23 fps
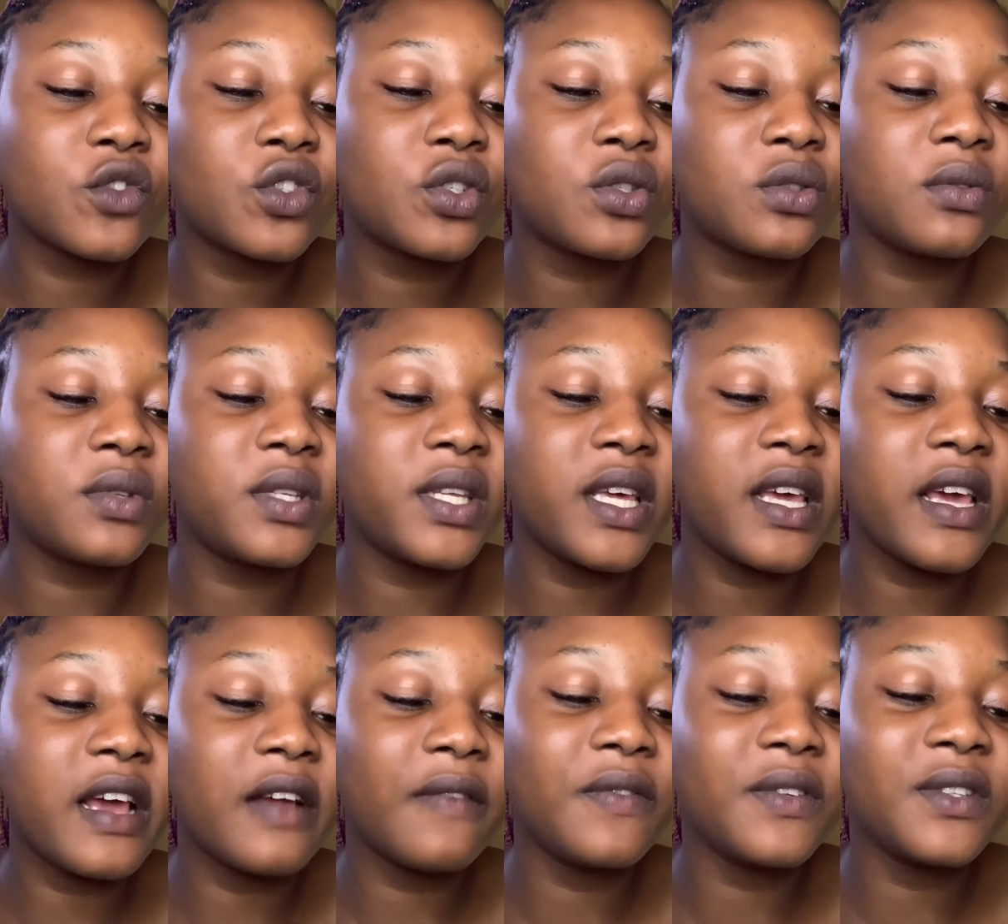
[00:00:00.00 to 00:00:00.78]
today
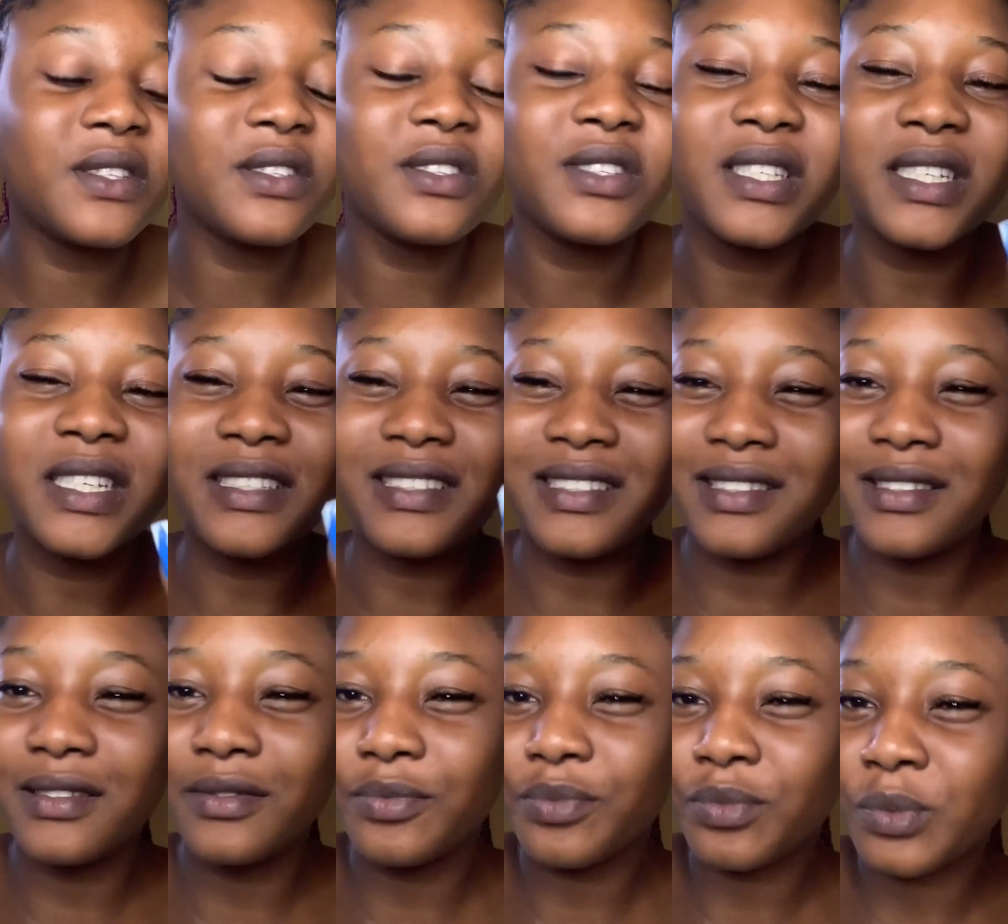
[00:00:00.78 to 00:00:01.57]
everything is a
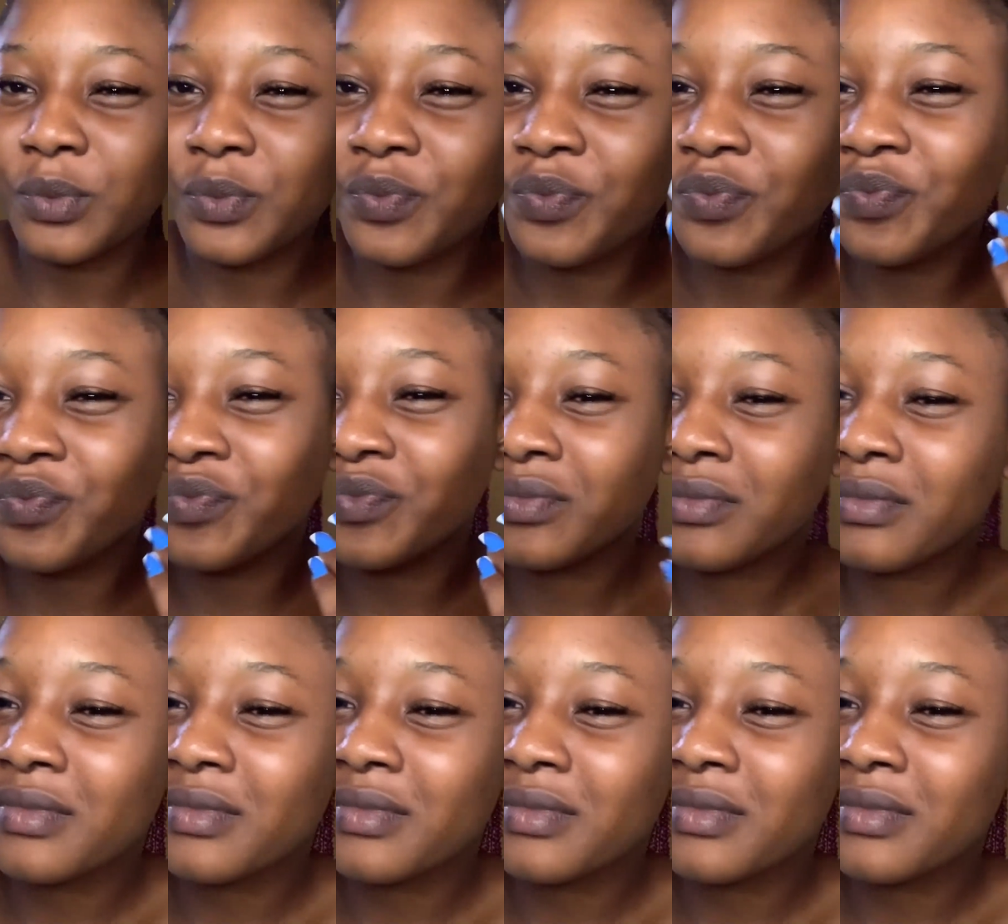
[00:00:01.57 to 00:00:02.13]
dream